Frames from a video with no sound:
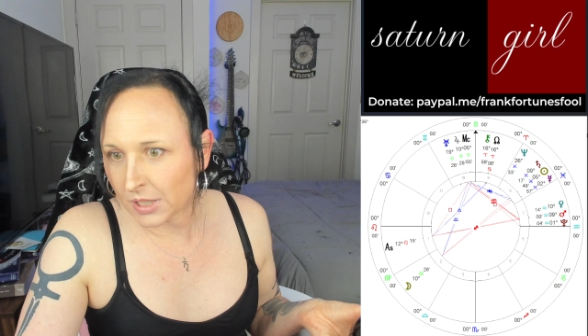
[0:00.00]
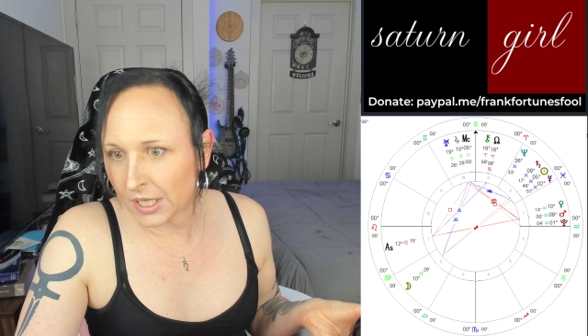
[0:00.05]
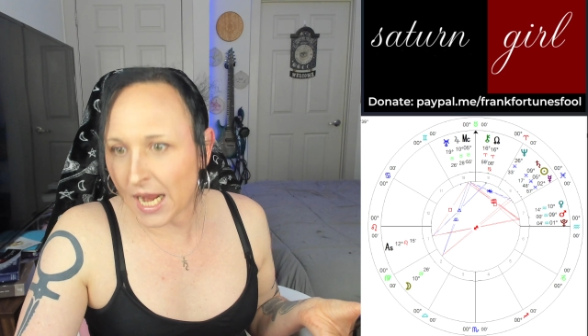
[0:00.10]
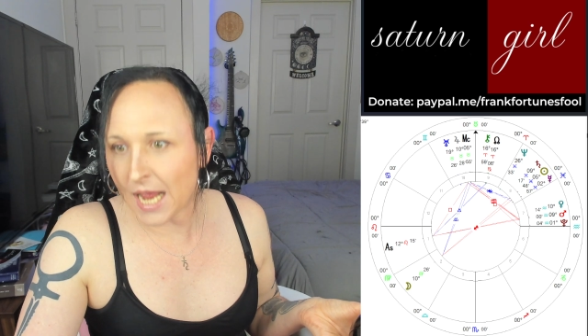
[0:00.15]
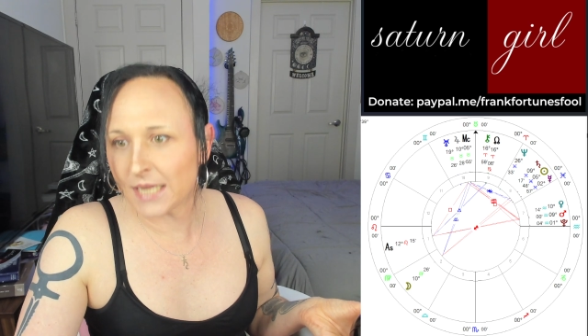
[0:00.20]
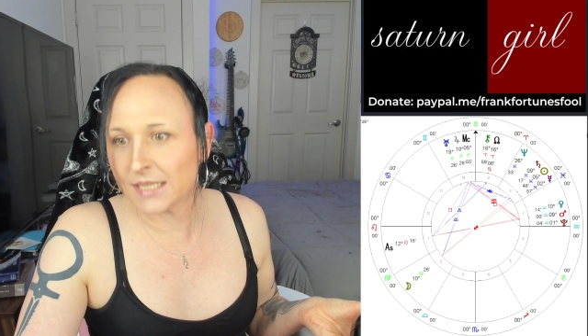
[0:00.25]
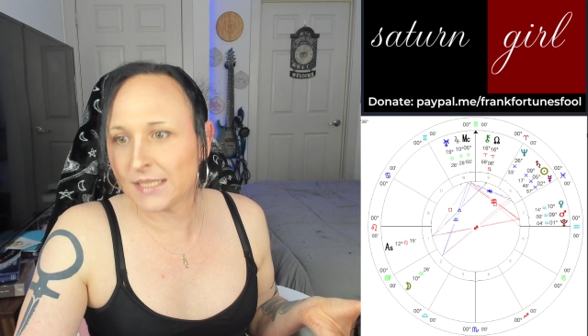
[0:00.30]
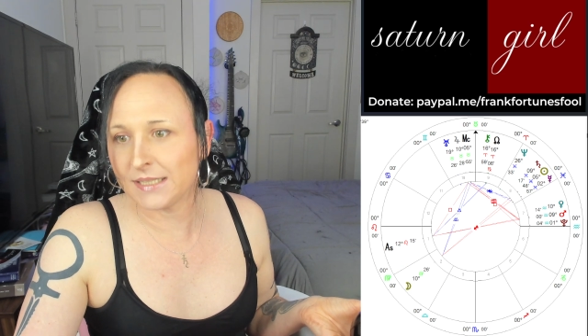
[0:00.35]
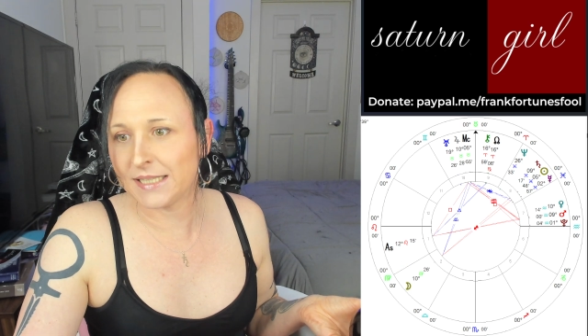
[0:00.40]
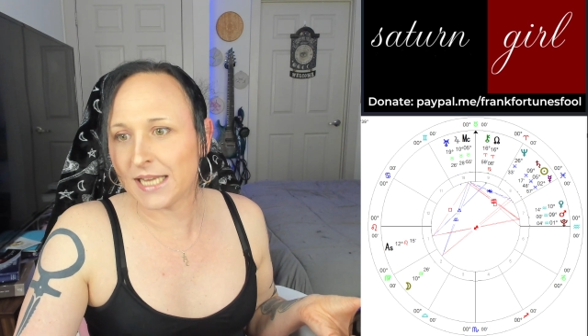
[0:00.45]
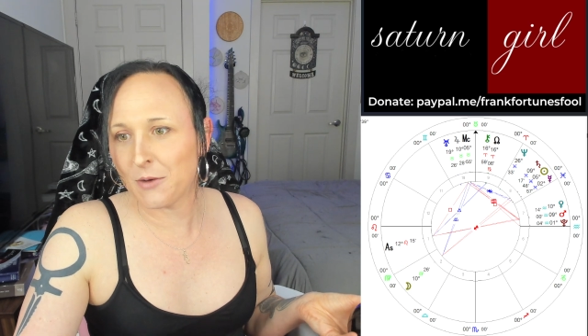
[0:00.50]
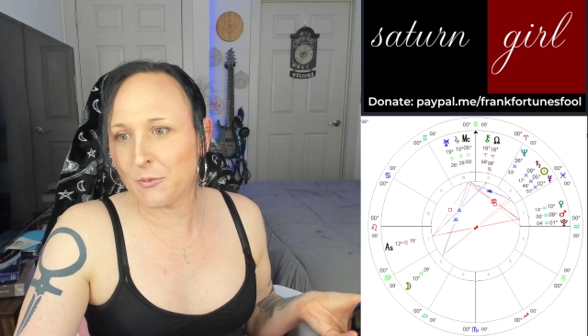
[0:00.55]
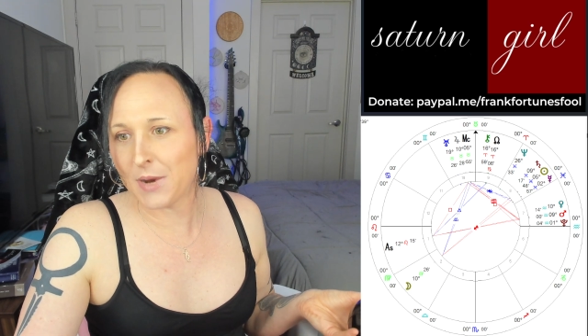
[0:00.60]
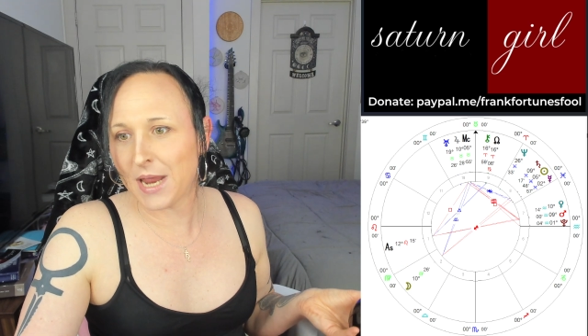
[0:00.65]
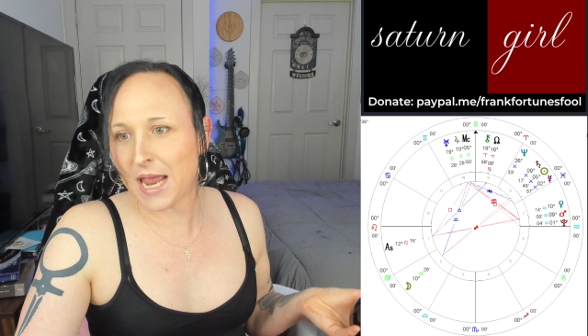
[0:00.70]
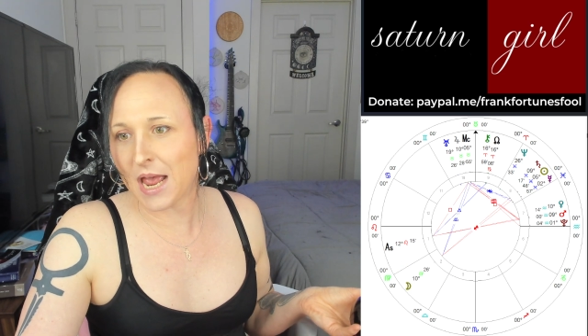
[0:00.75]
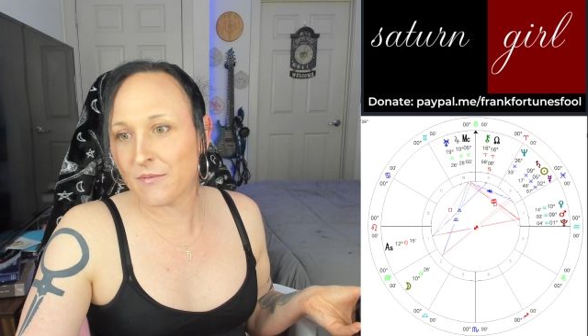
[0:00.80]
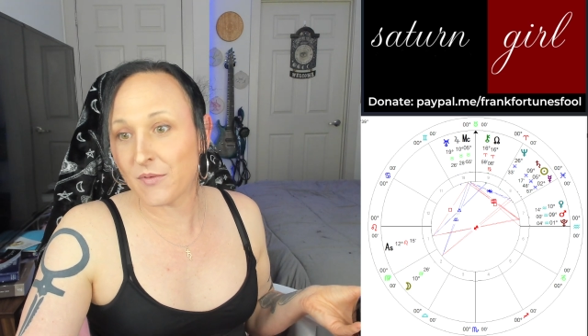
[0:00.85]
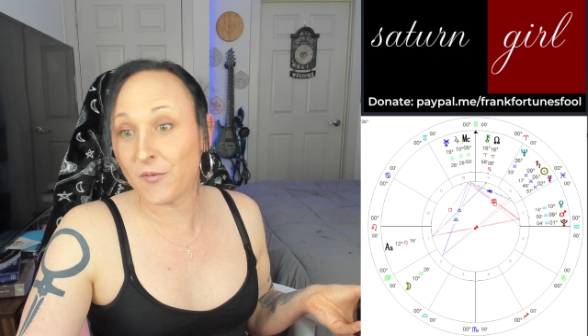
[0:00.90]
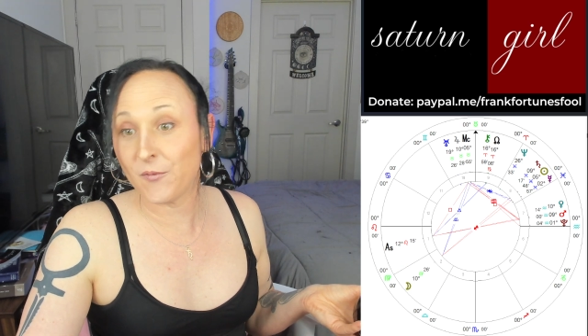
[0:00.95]
next day we
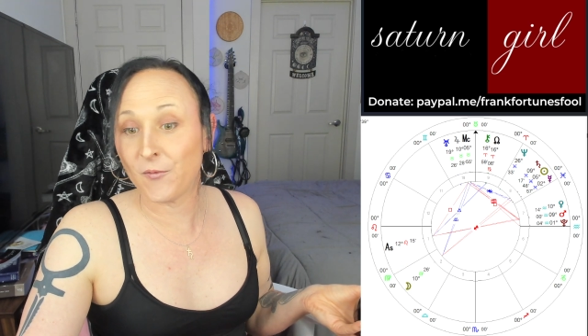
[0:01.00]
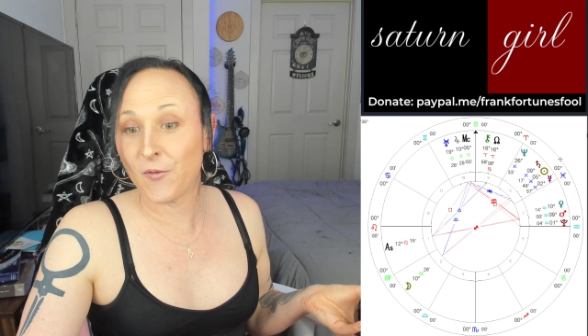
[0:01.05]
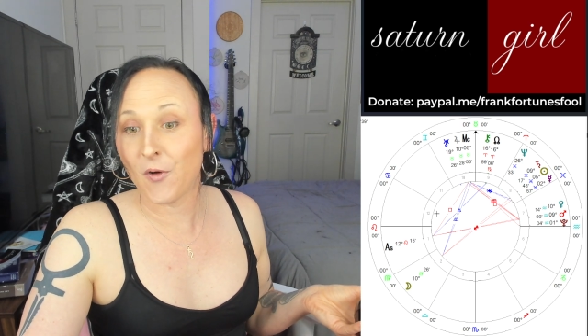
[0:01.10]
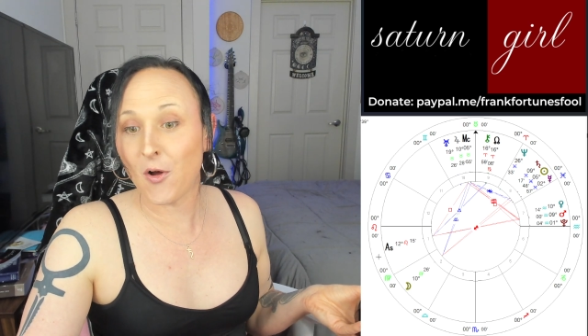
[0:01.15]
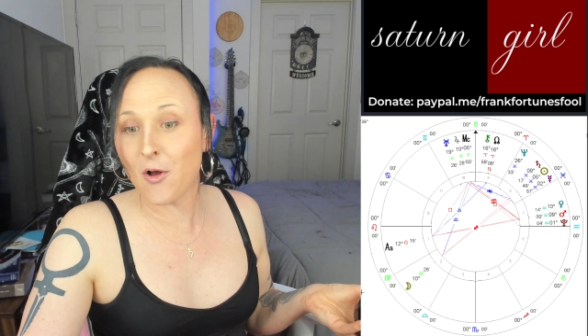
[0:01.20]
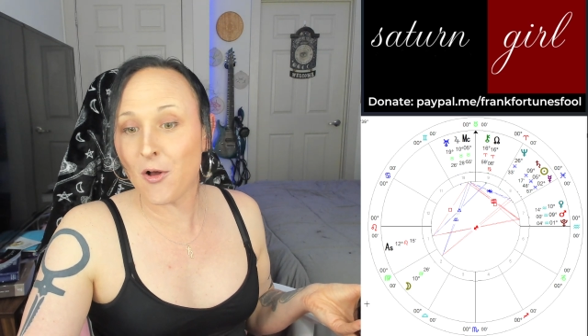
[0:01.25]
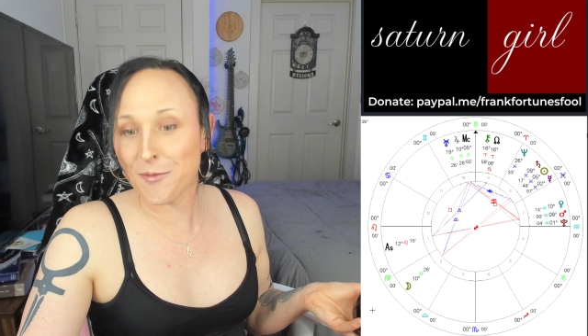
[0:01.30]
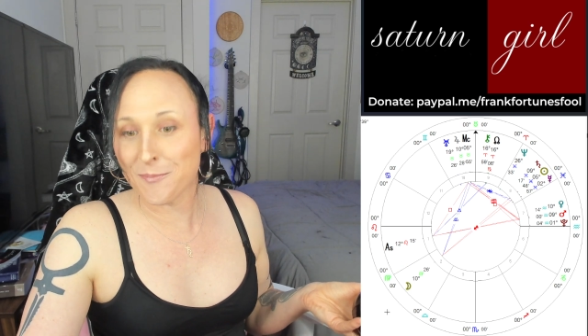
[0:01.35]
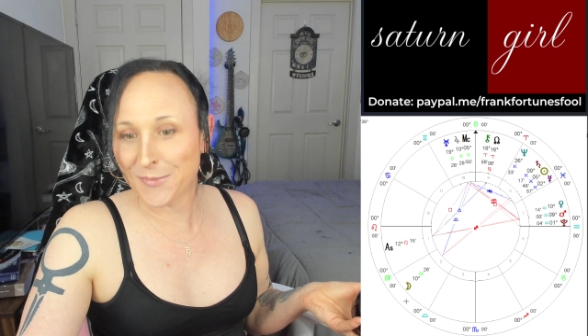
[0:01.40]
have a full